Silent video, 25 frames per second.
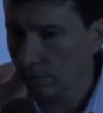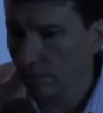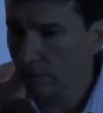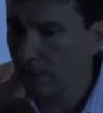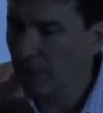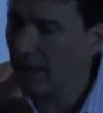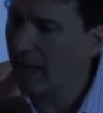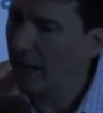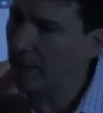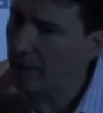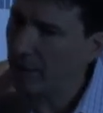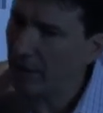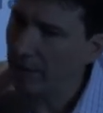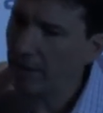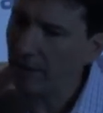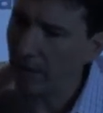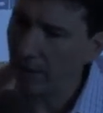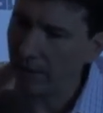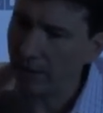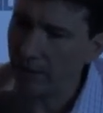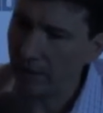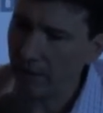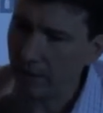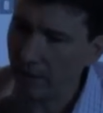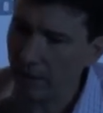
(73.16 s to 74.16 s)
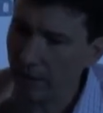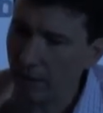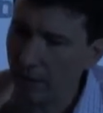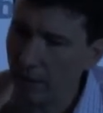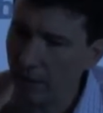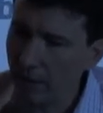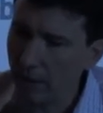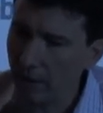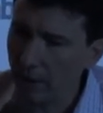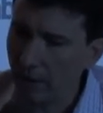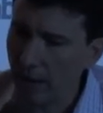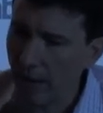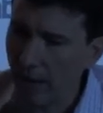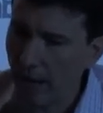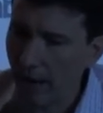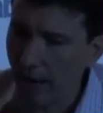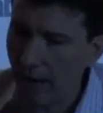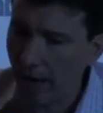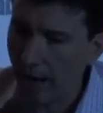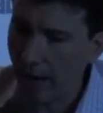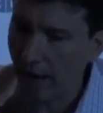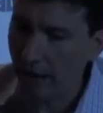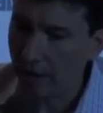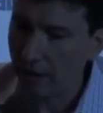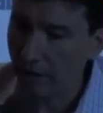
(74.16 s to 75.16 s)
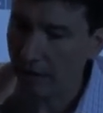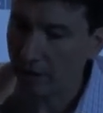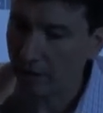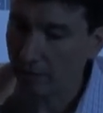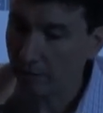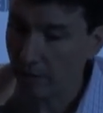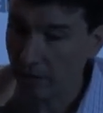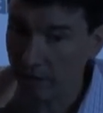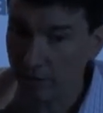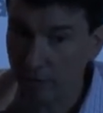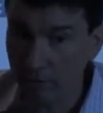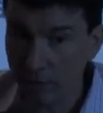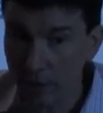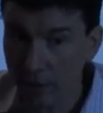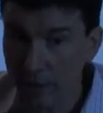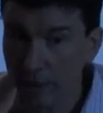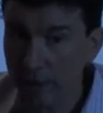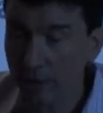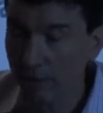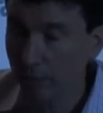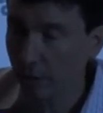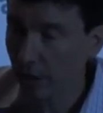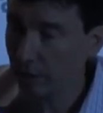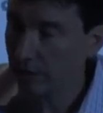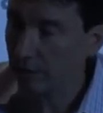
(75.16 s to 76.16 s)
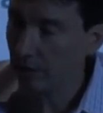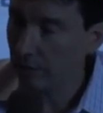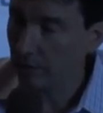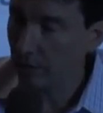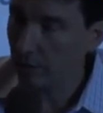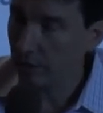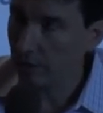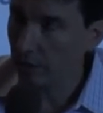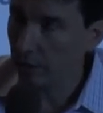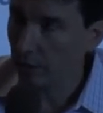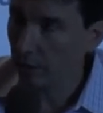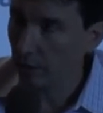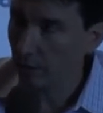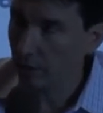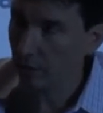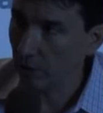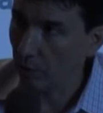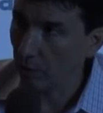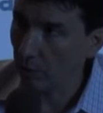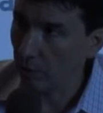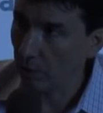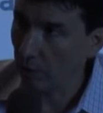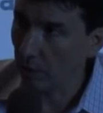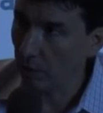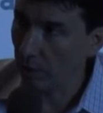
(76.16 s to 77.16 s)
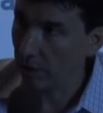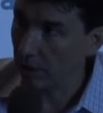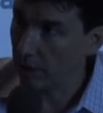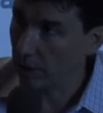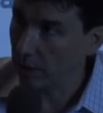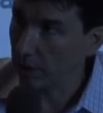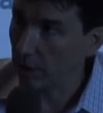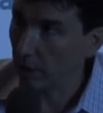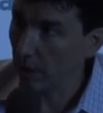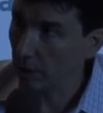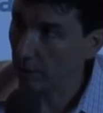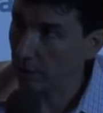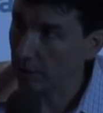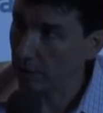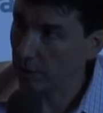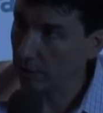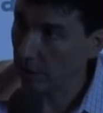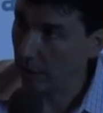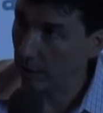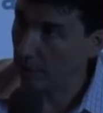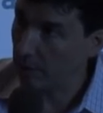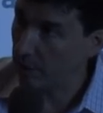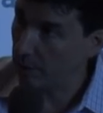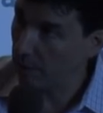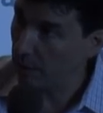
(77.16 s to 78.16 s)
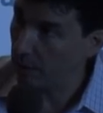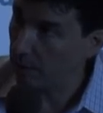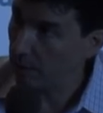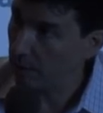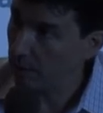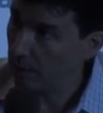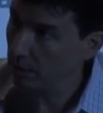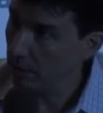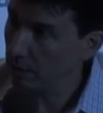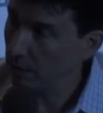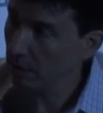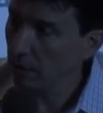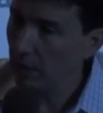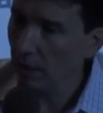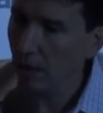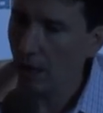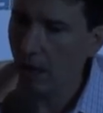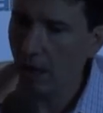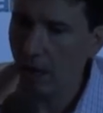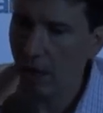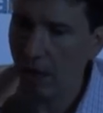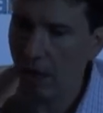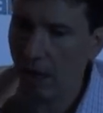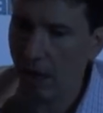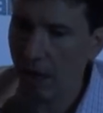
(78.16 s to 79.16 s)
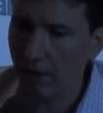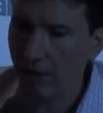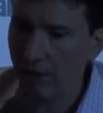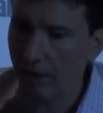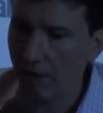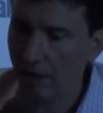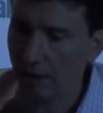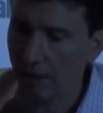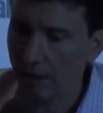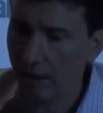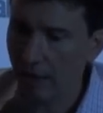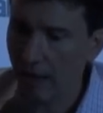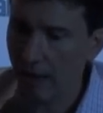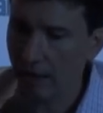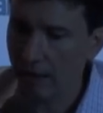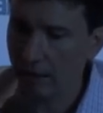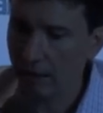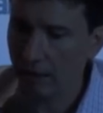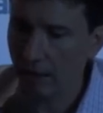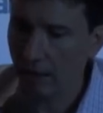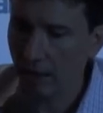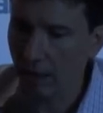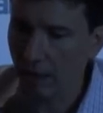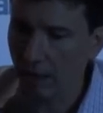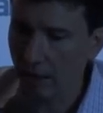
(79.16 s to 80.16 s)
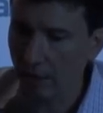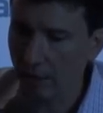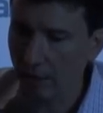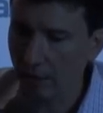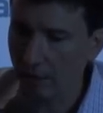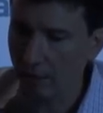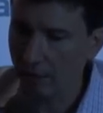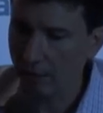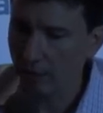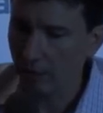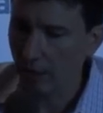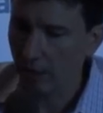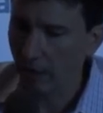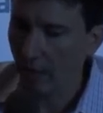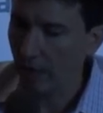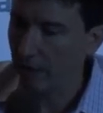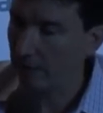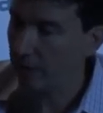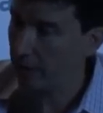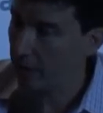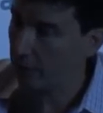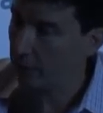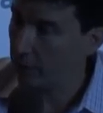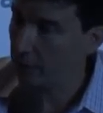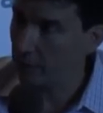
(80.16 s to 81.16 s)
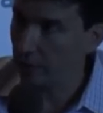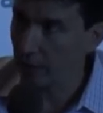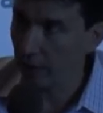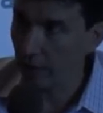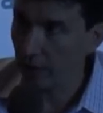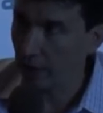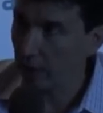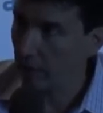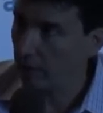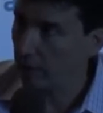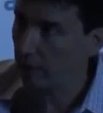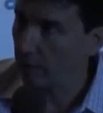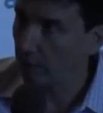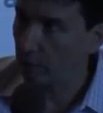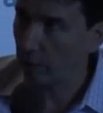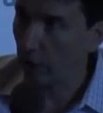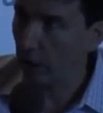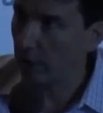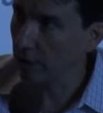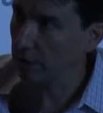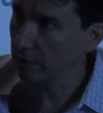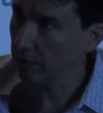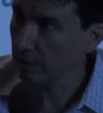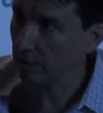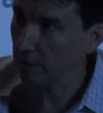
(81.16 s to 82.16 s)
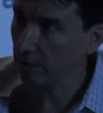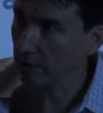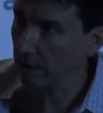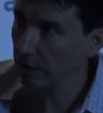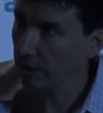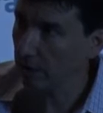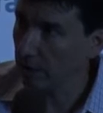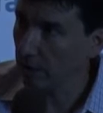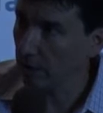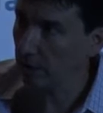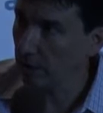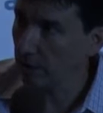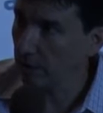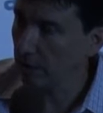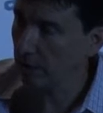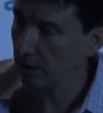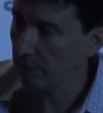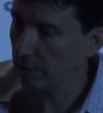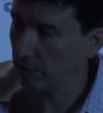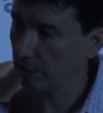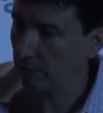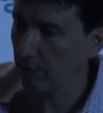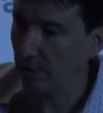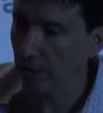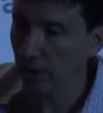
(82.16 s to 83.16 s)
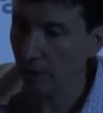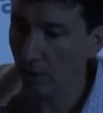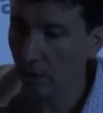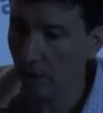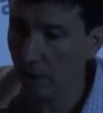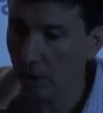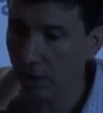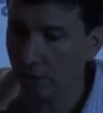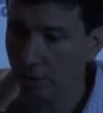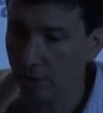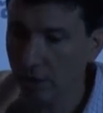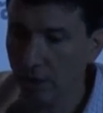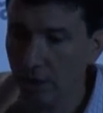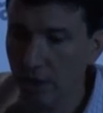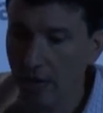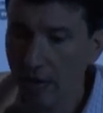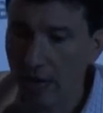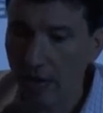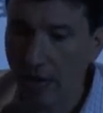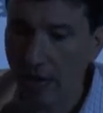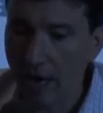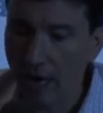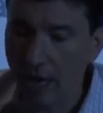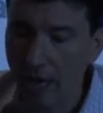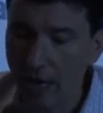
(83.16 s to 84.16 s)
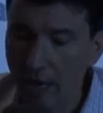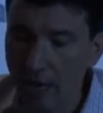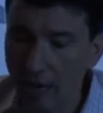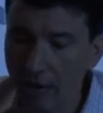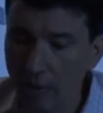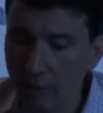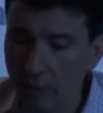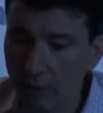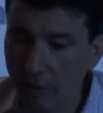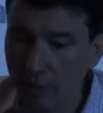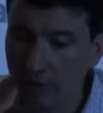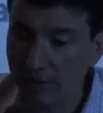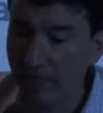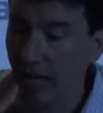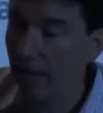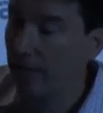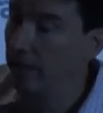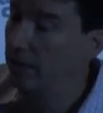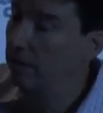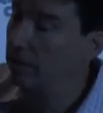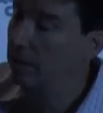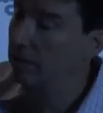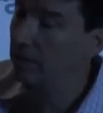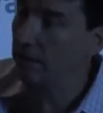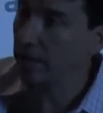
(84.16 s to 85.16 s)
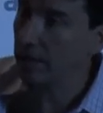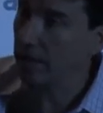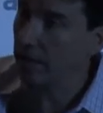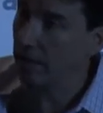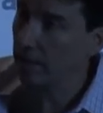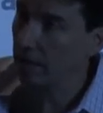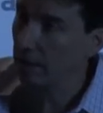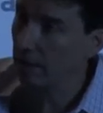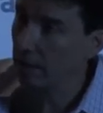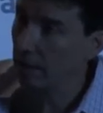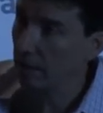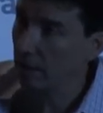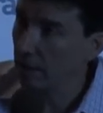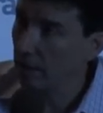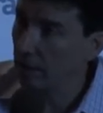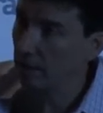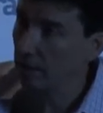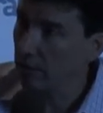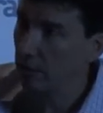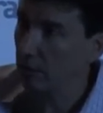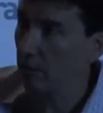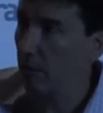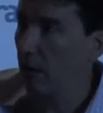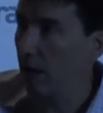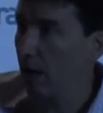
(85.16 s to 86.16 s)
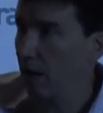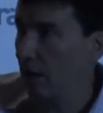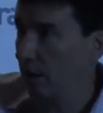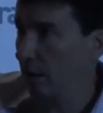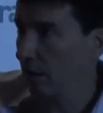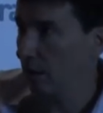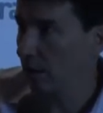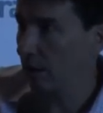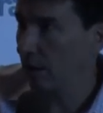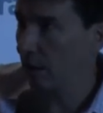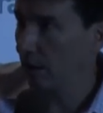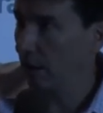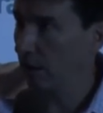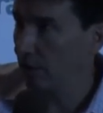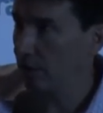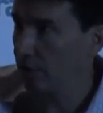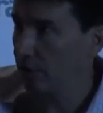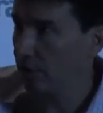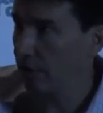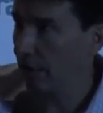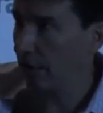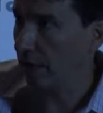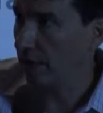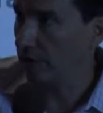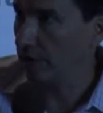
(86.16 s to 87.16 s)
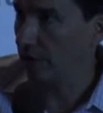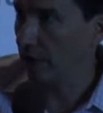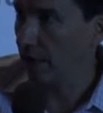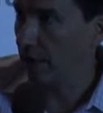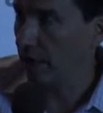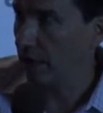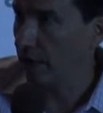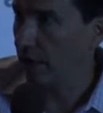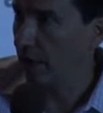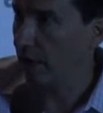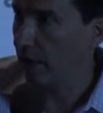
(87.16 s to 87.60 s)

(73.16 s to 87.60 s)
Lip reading: Yeah, I mean, I think it's been really impressive to see what's going on in the e-commerce and gaming spaces. I think that there's a lot of interesting products that are being launched. Excited to see Zumal launch as a